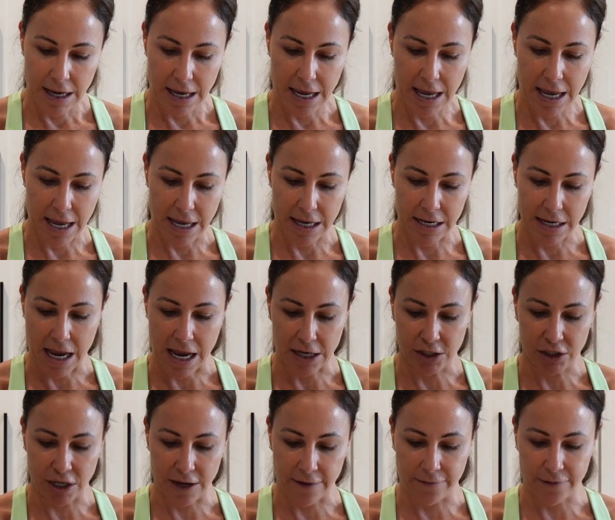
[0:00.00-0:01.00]
And
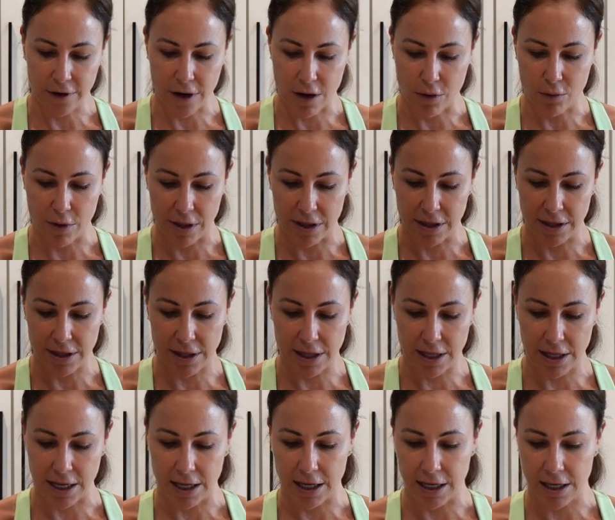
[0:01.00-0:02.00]
actually I forgot one
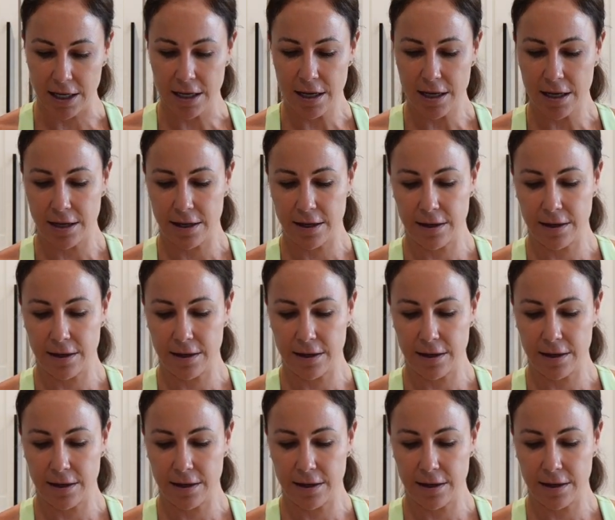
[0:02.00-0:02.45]
thing.